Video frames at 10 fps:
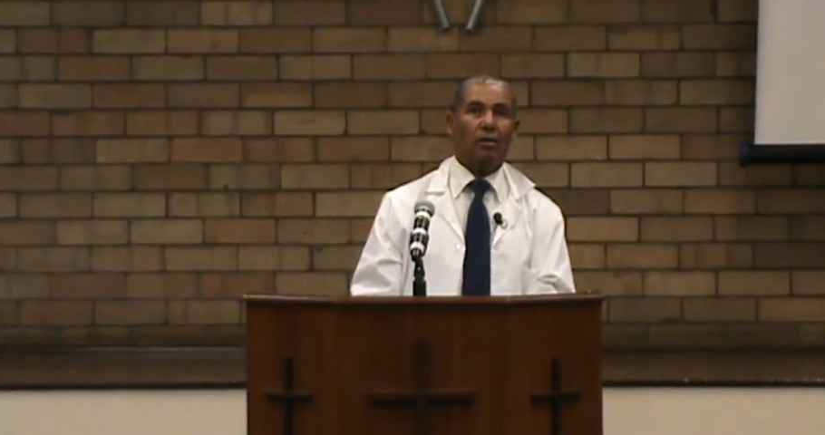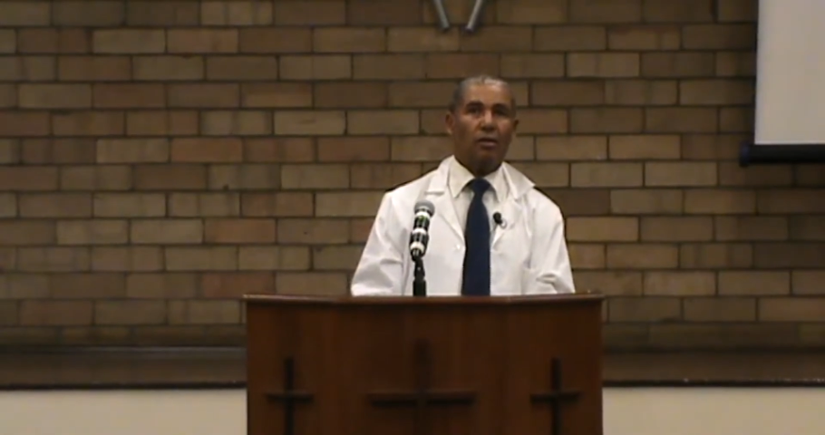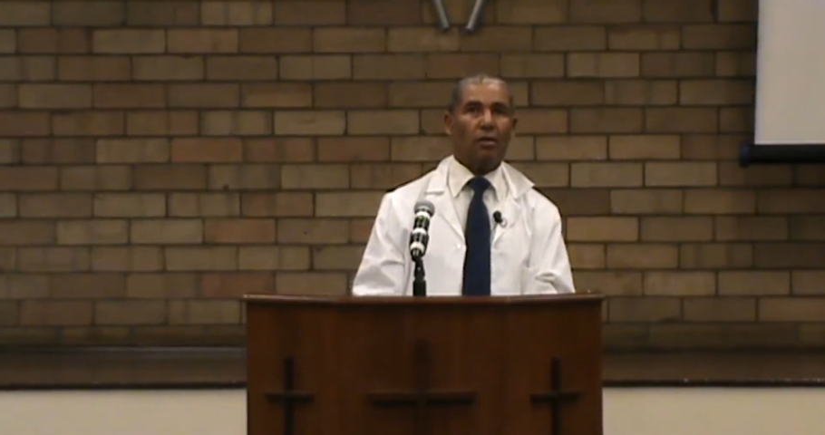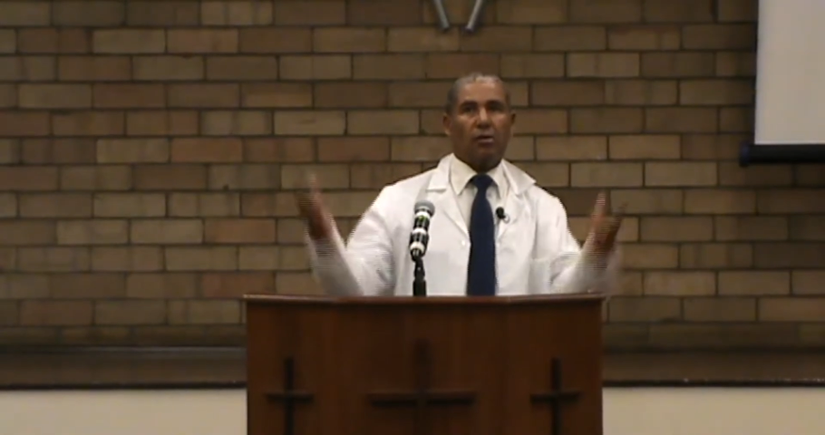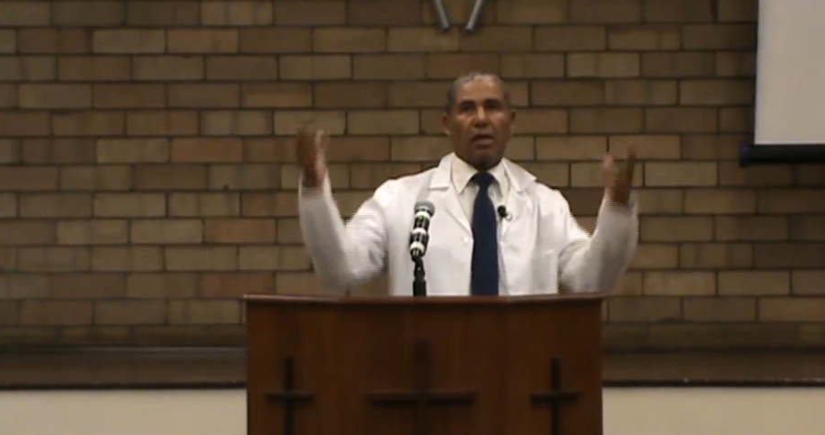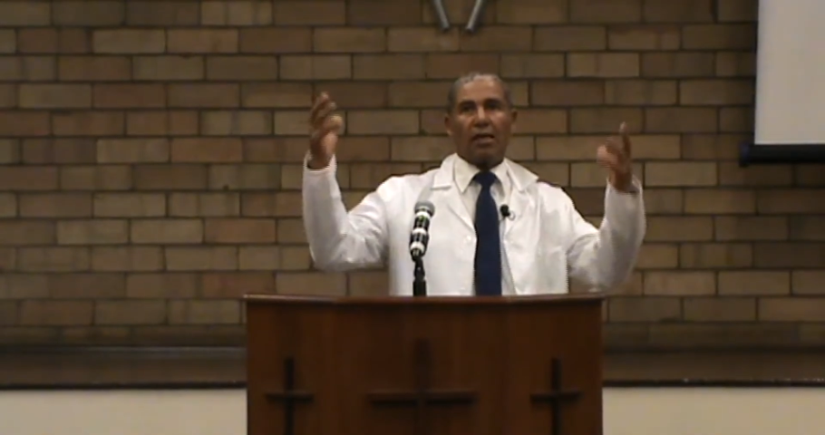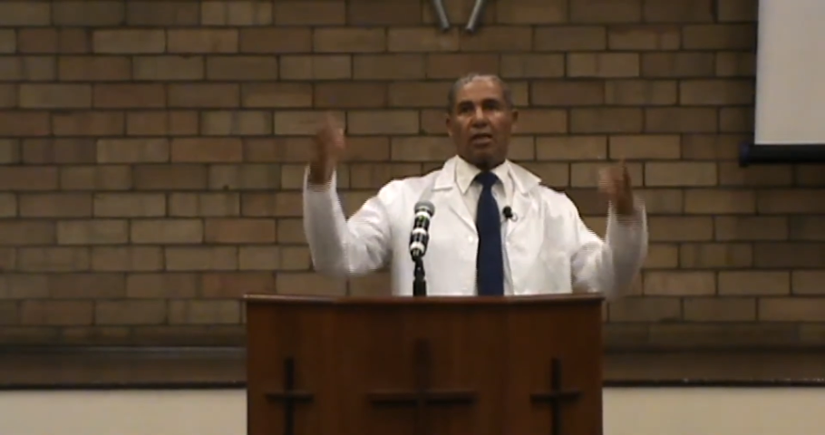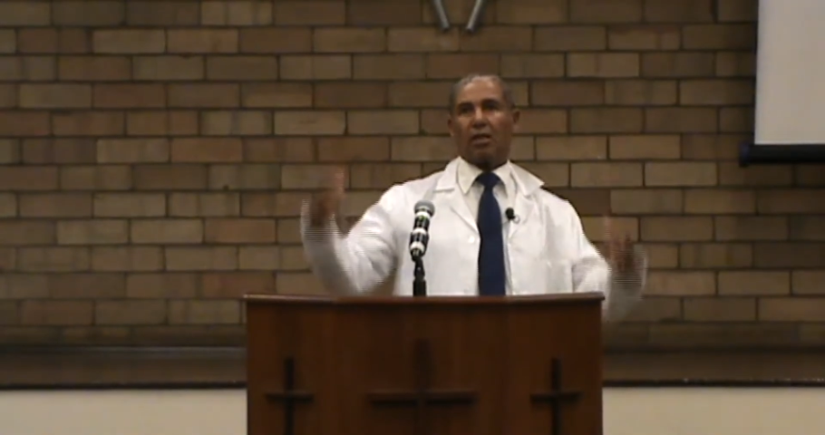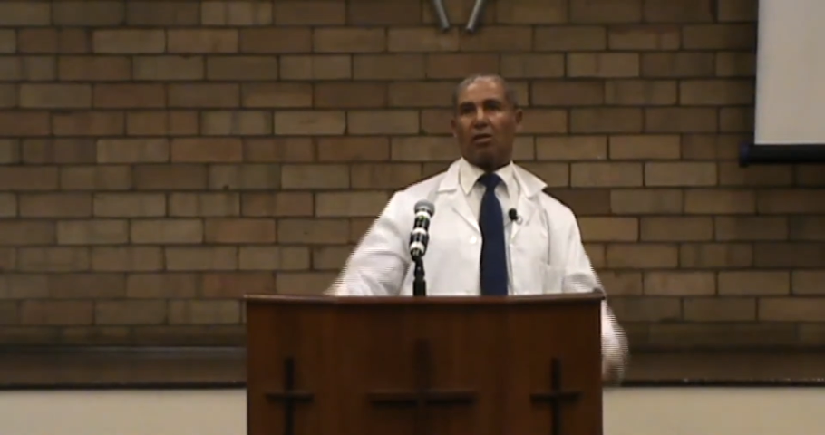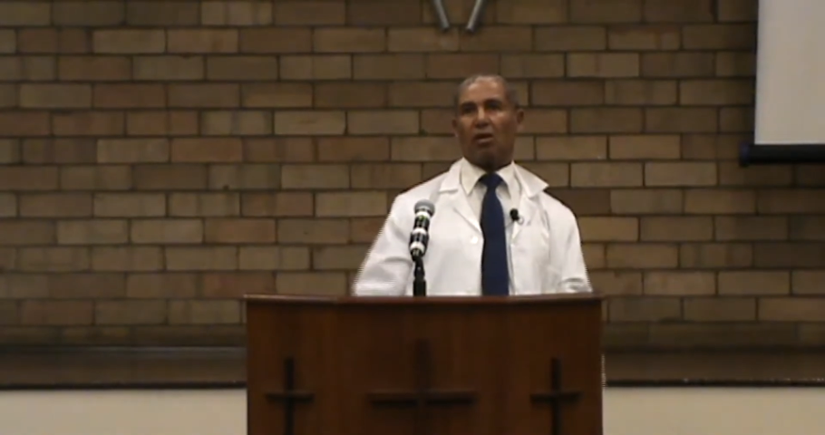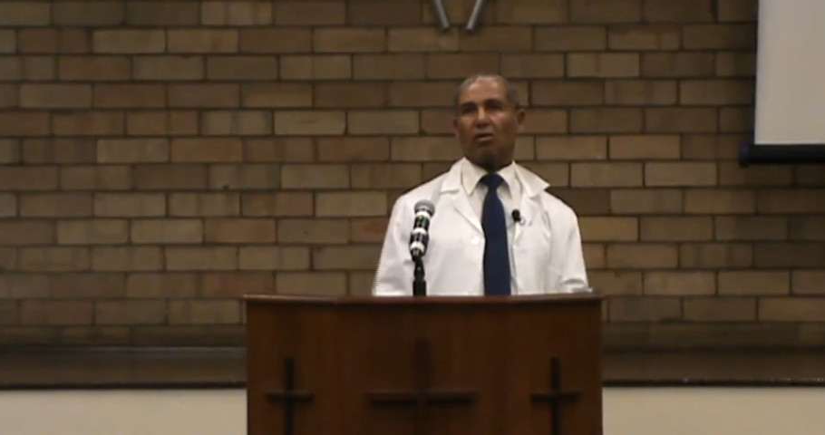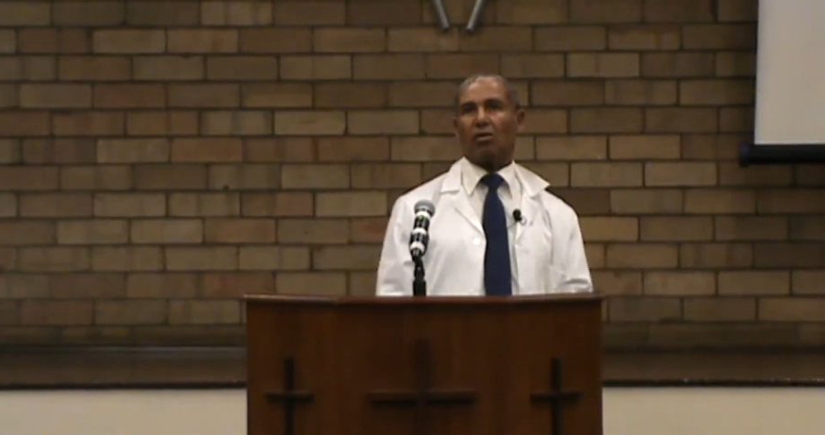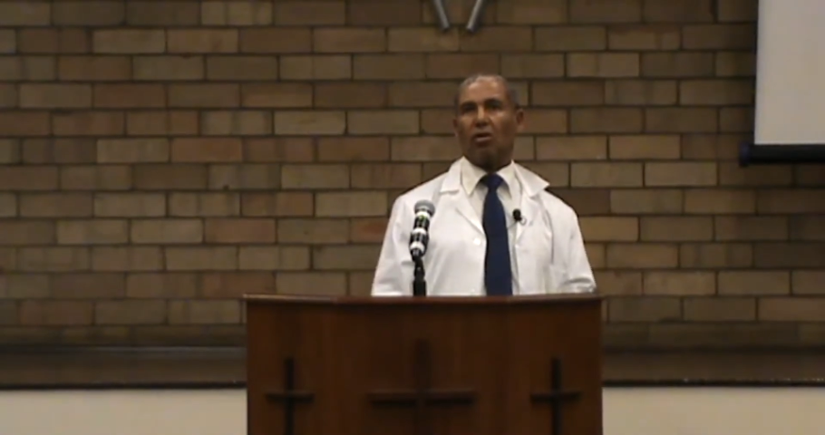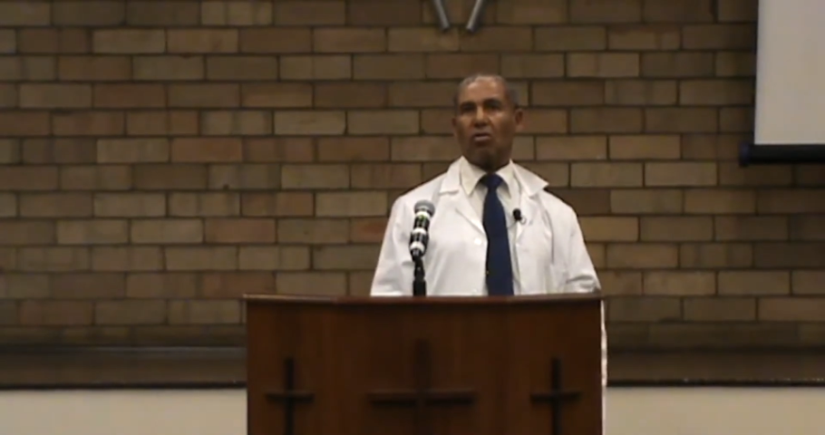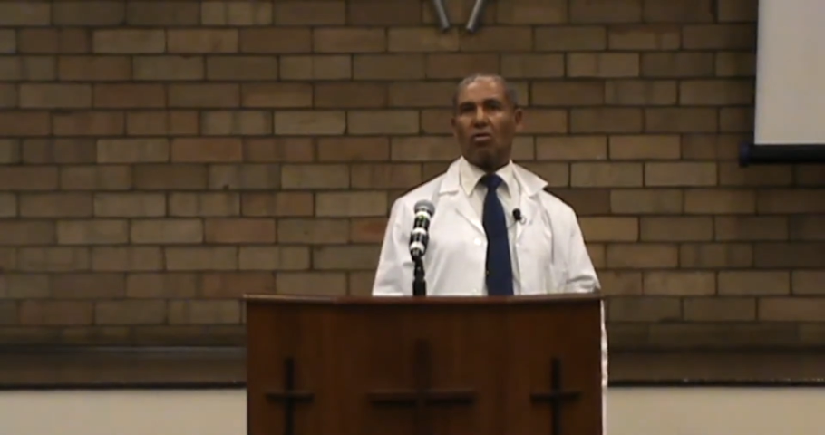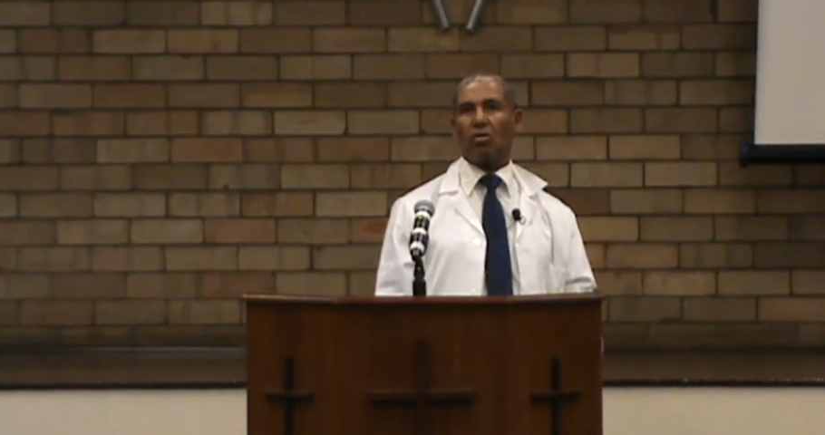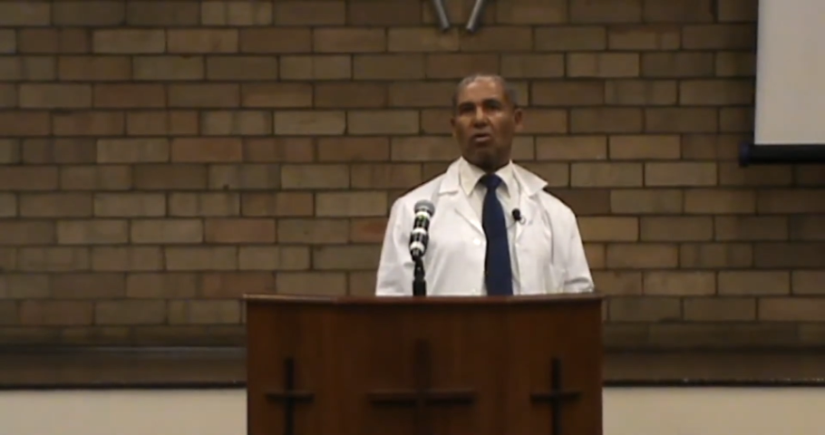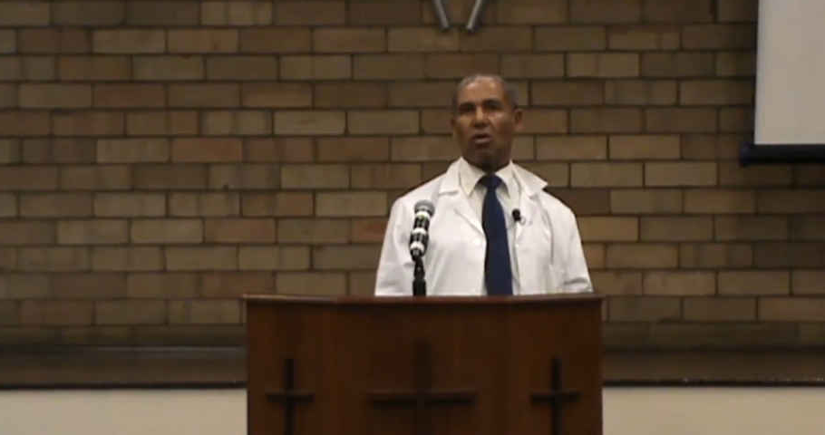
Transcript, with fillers: you think she's gone cold